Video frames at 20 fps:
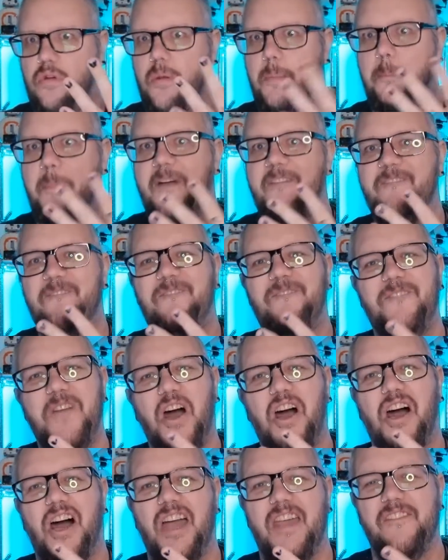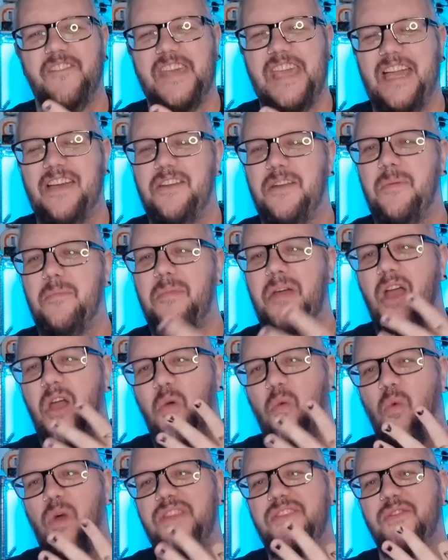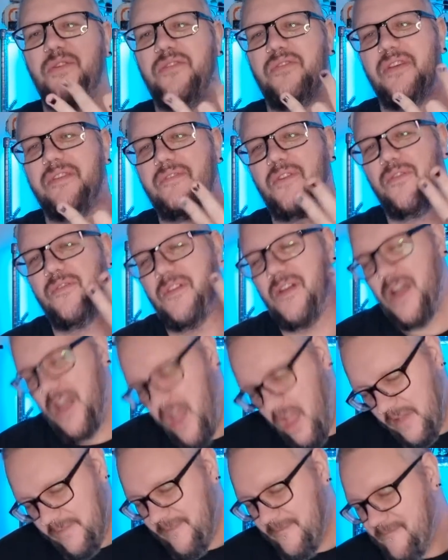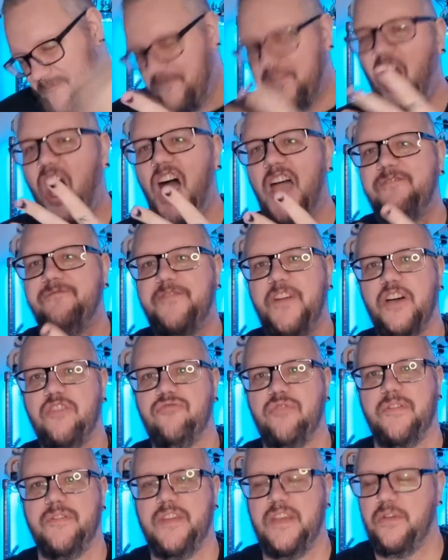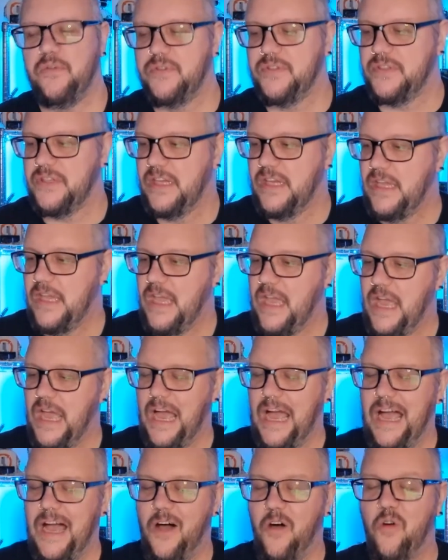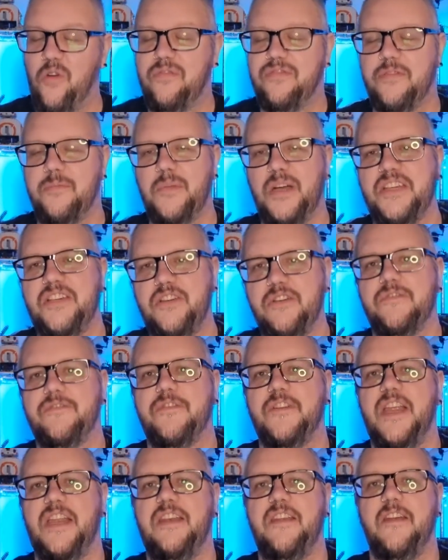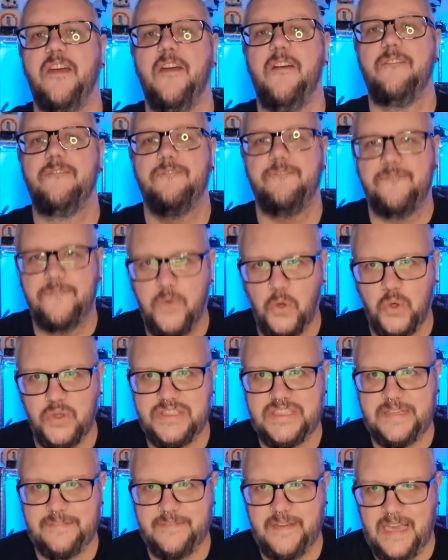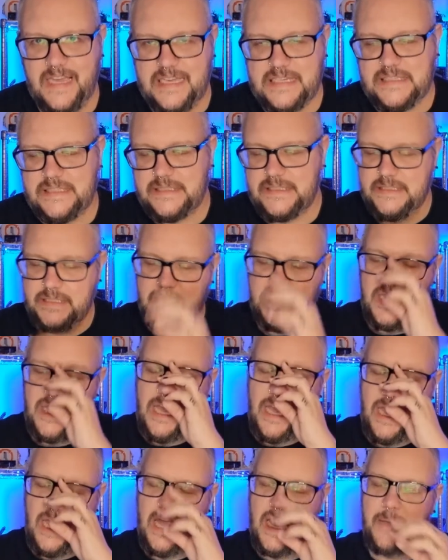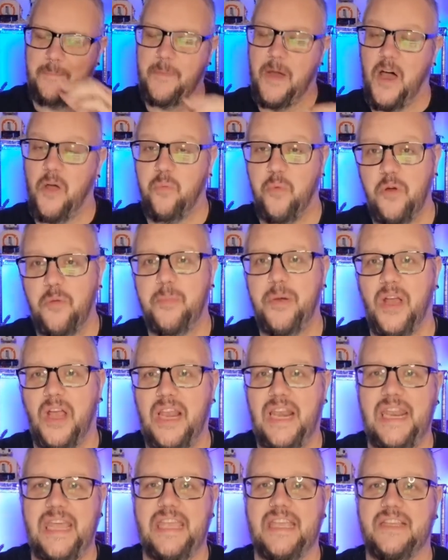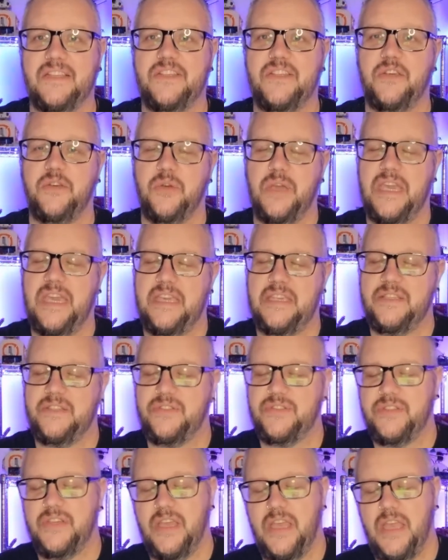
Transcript: But five. Count them. 1, 2, 3, 5 font reviews. All from my good friend Fourzze FX. I will put a link to his